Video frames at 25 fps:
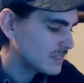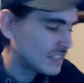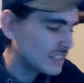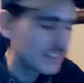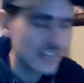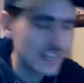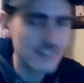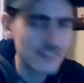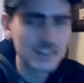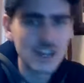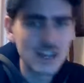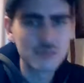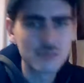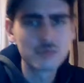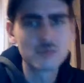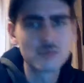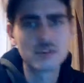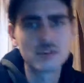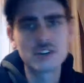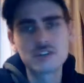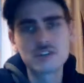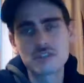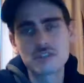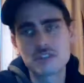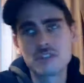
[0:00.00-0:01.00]
They have a couple
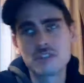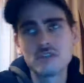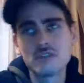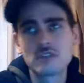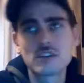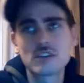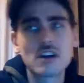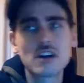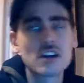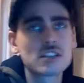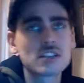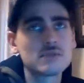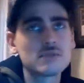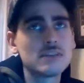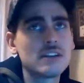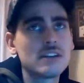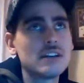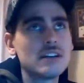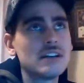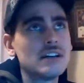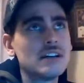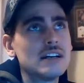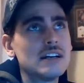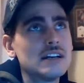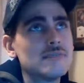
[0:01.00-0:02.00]
more injuries too. Crosby,
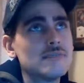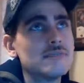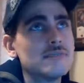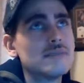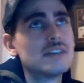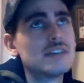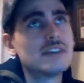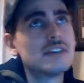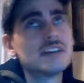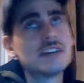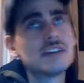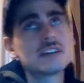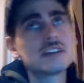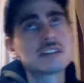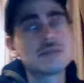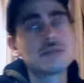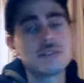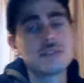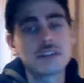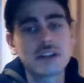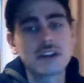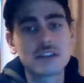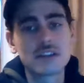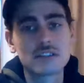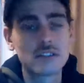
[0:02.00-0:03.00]
some
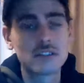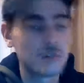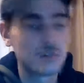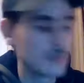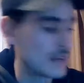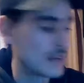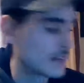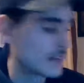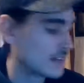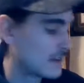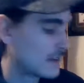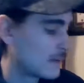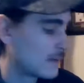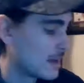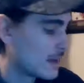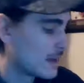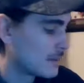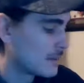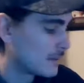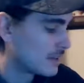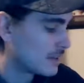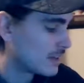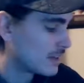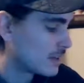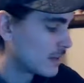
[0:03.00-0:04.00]
other guys still banged up.
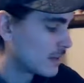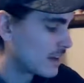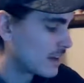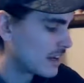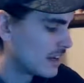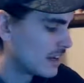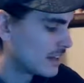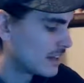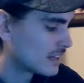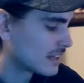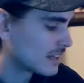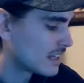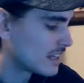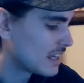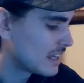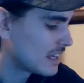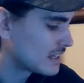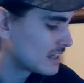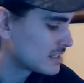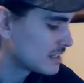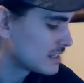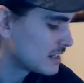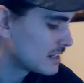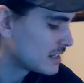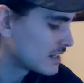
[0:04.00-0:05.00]
But anyway, the
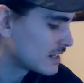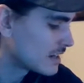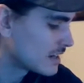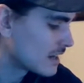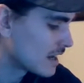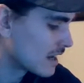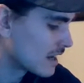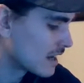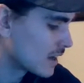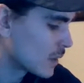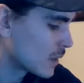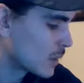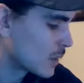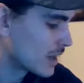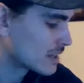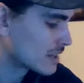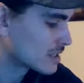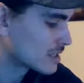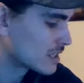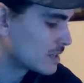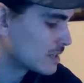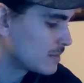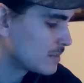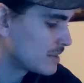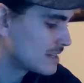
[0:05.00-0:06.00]
Kings here, Quick's
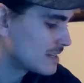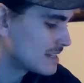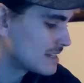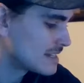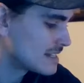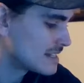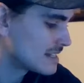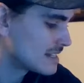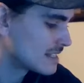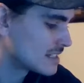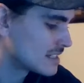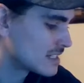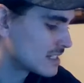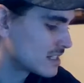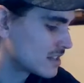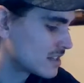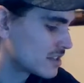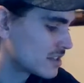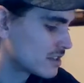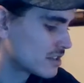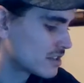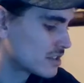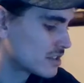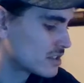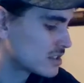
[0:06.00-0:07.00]
going to be his
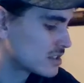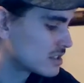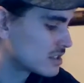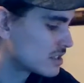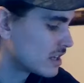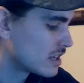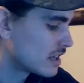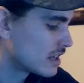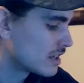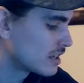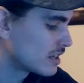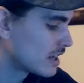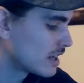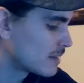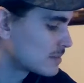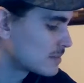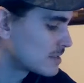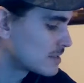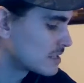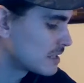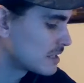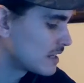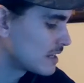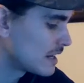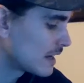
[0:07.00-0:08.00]
3rd start, I'm
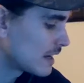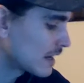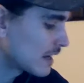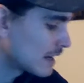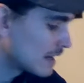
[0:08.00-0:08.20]
seeing.